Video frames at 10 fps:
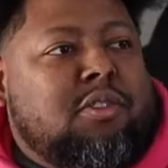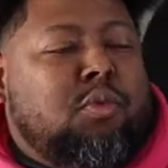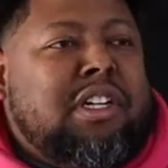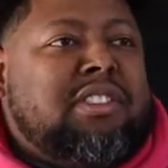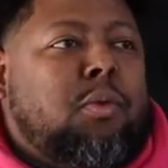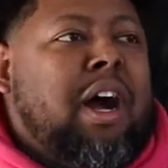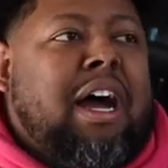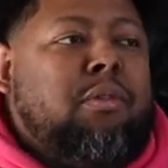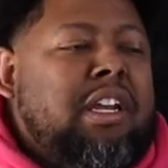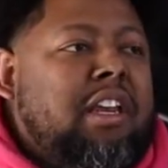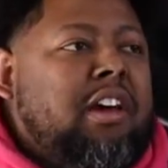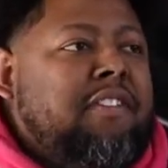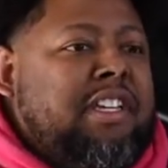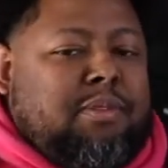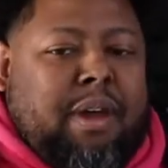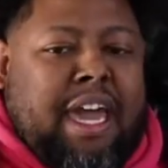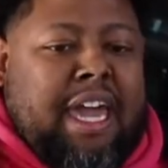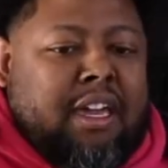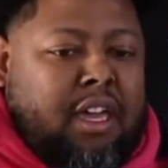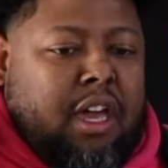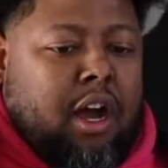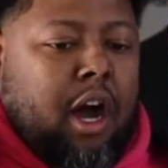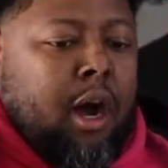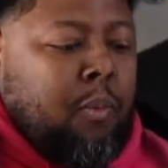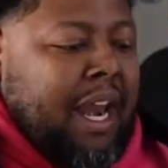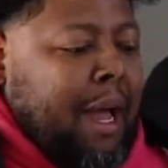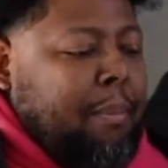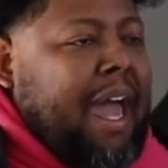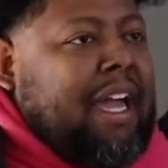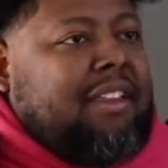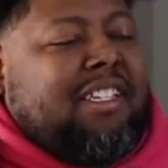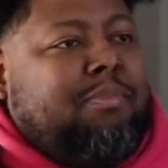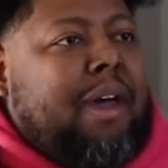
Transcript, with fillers: the reason why I really love this bag. Um, when I pack this